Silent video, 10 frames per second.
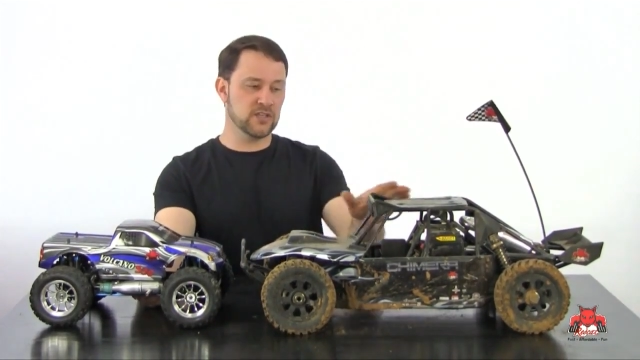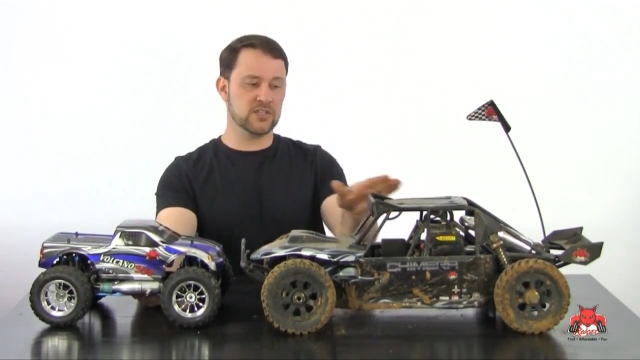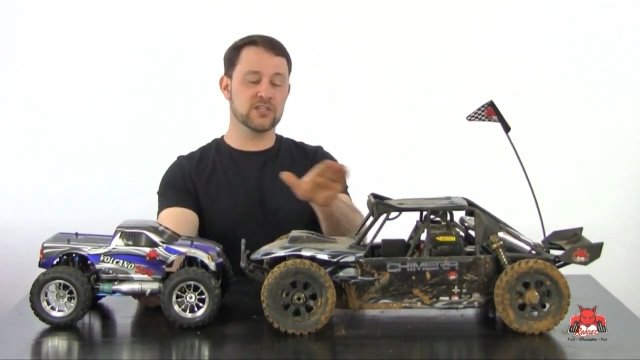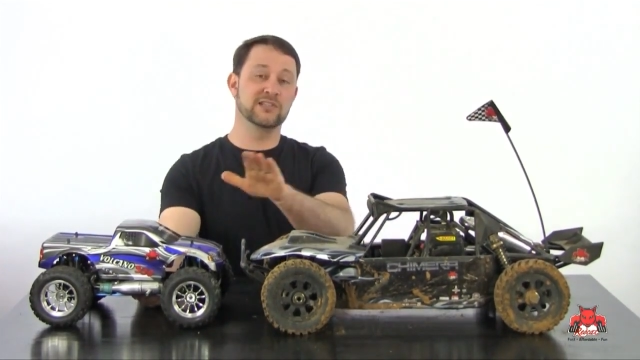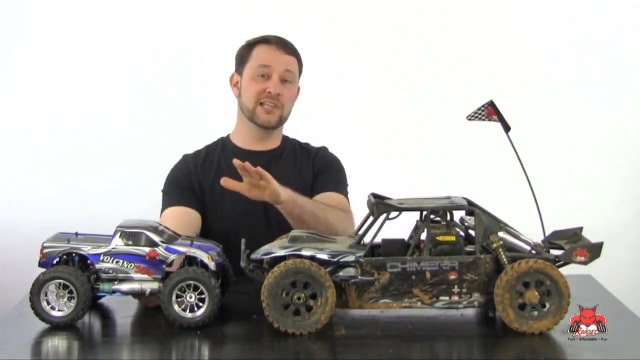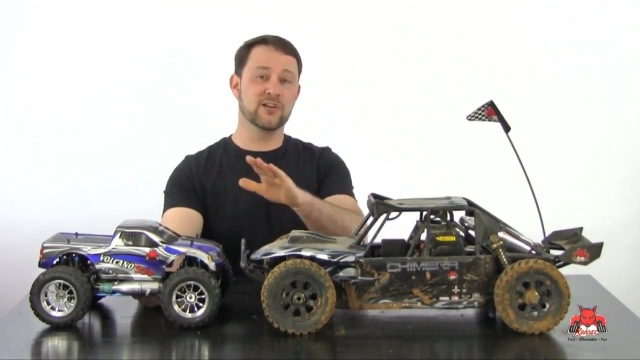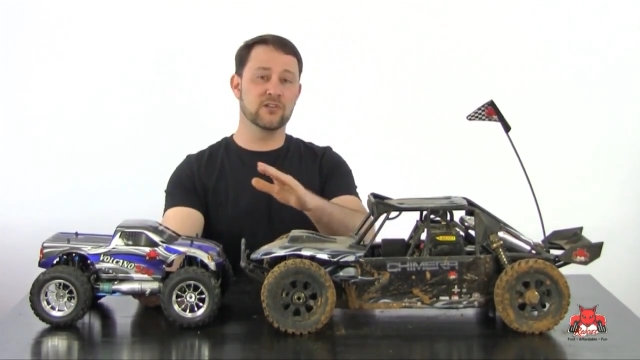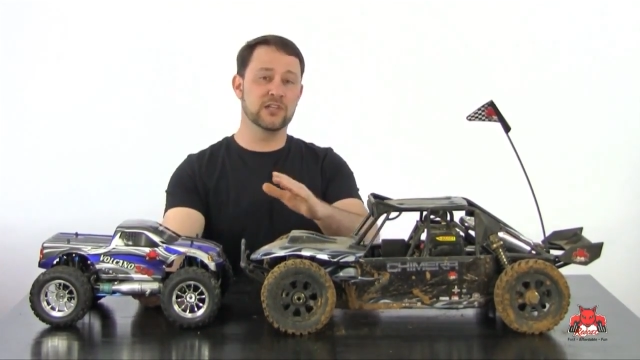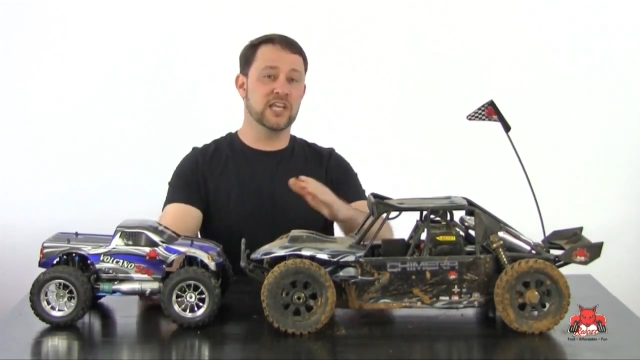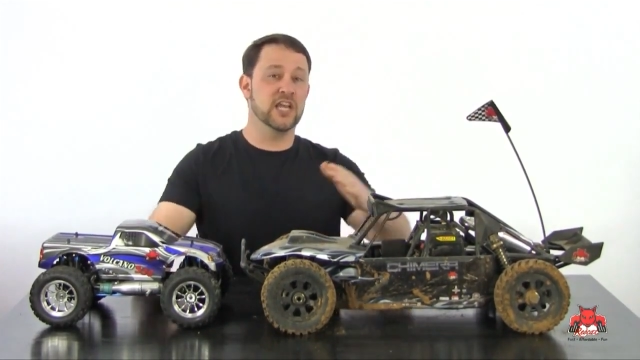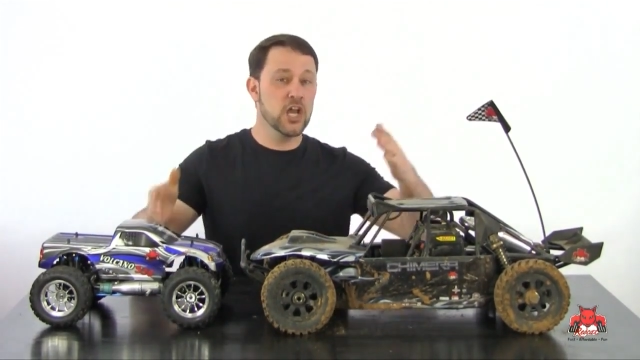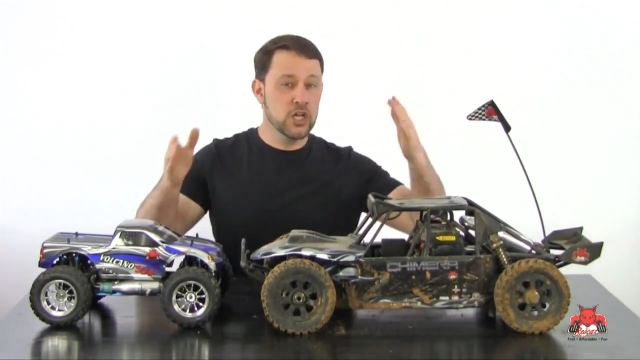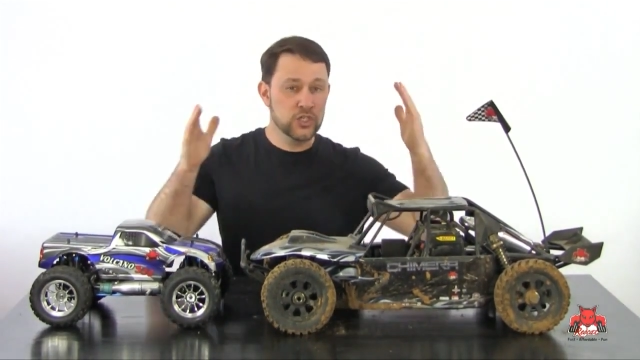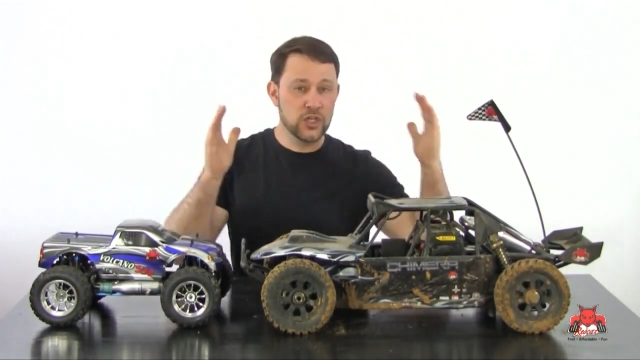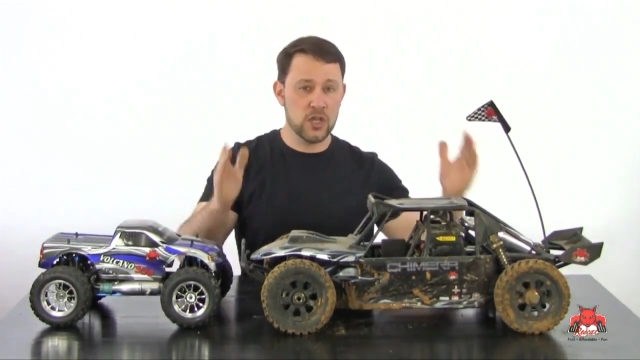this is literally
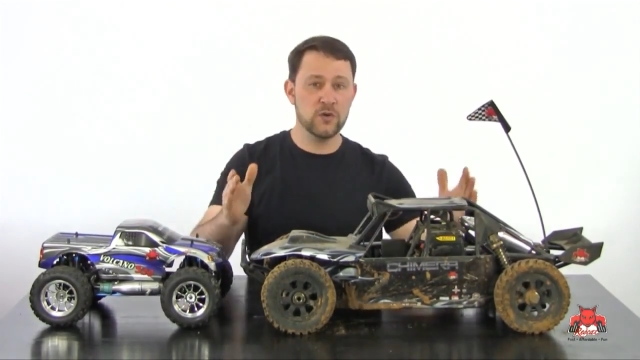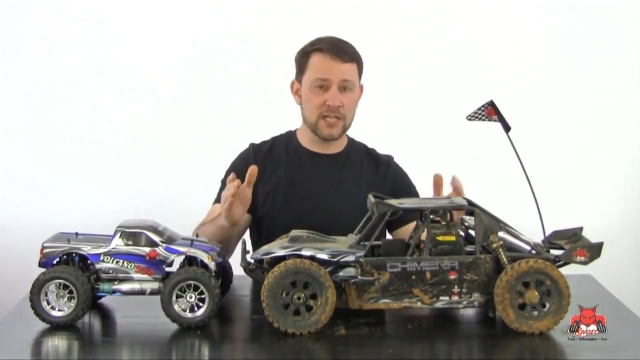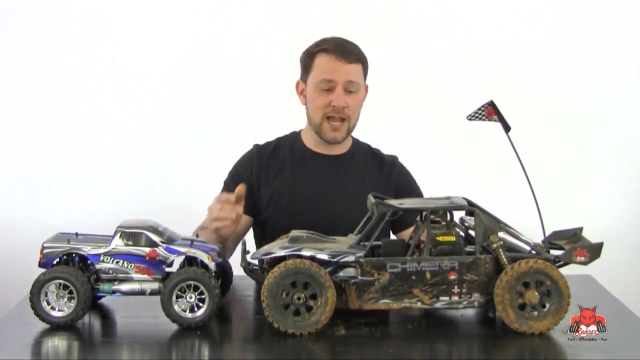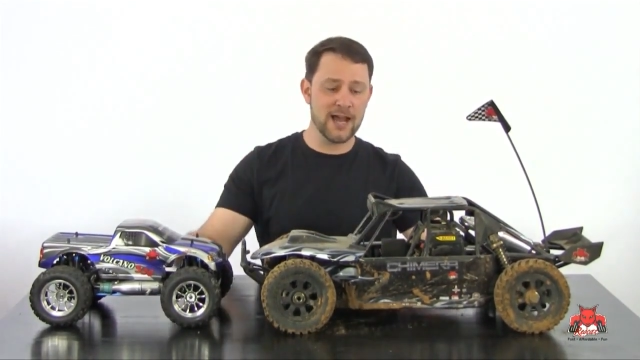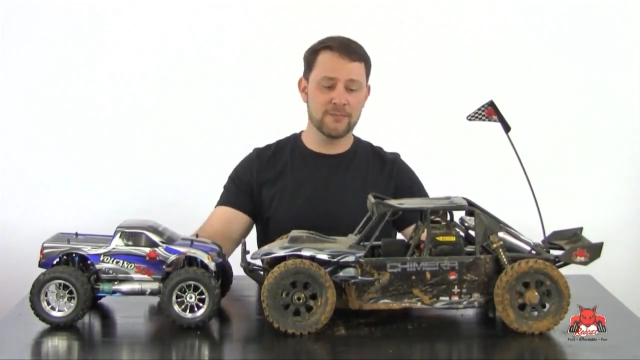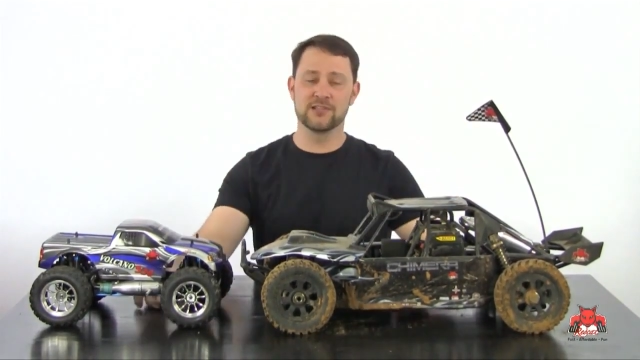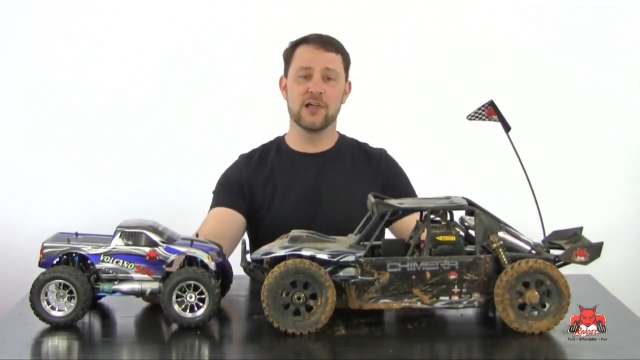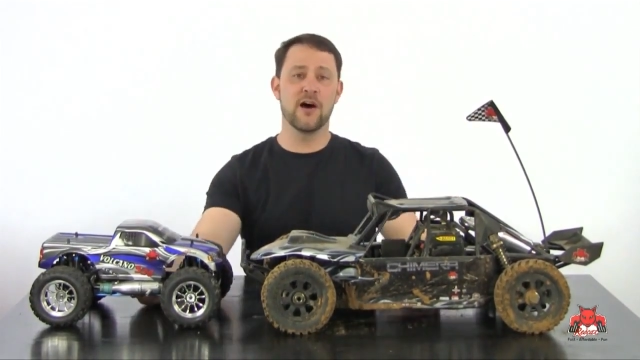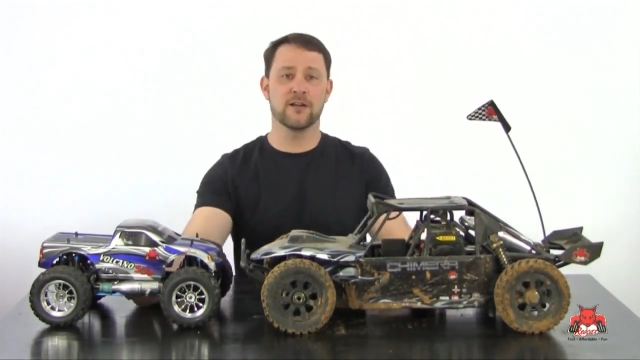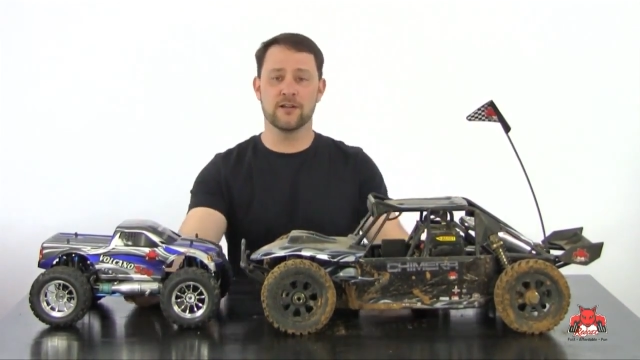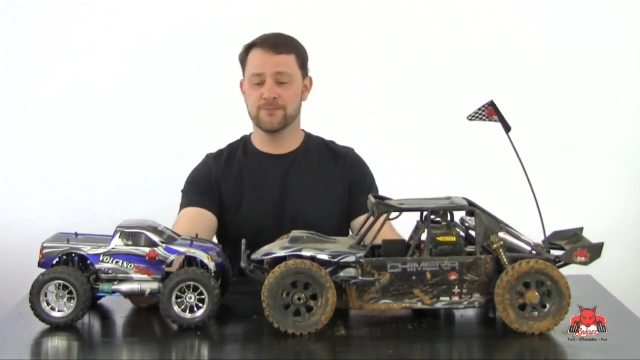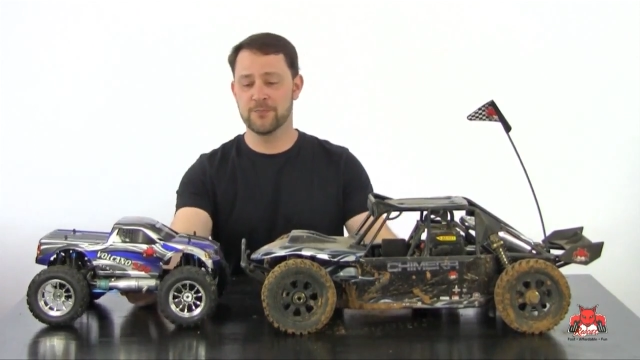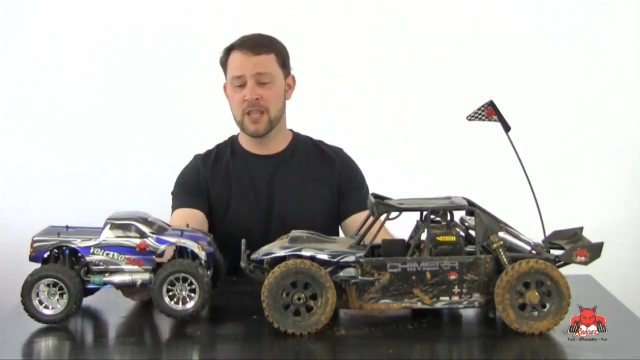2 times longer.